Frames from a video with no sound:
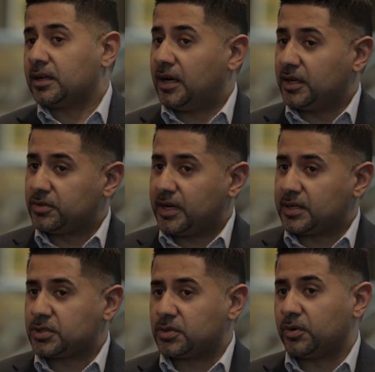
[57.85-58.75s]
On
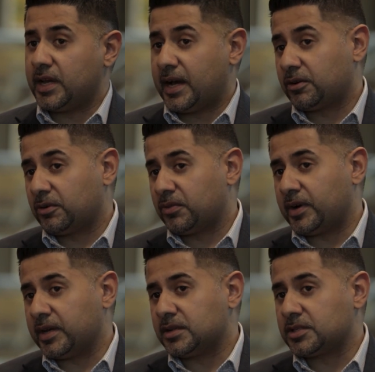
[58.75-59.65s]
contrast, psoriatic
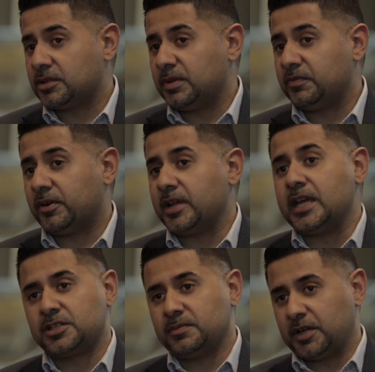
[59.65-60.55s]
arthritis could be very
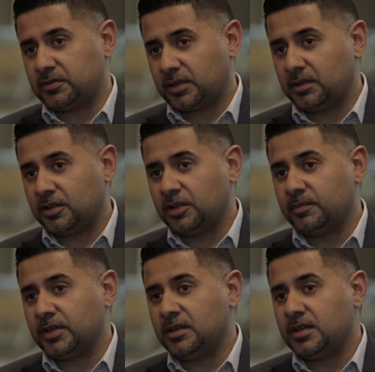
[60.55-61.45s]
asymmetric. It
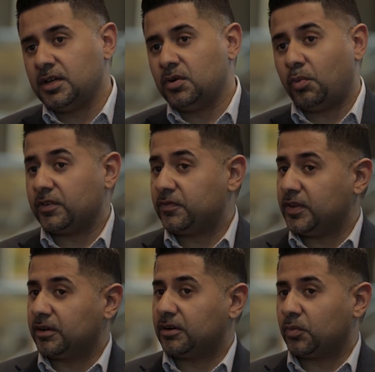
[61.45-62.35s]
could be one
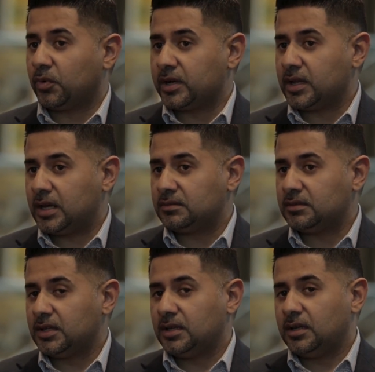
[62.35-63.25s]
finger on one
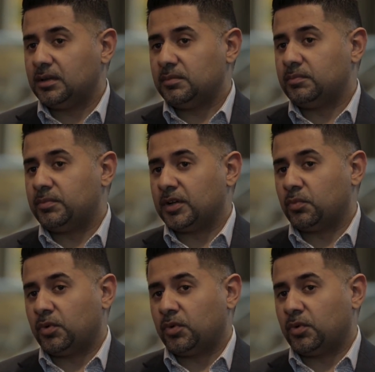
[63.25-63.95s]
hand, but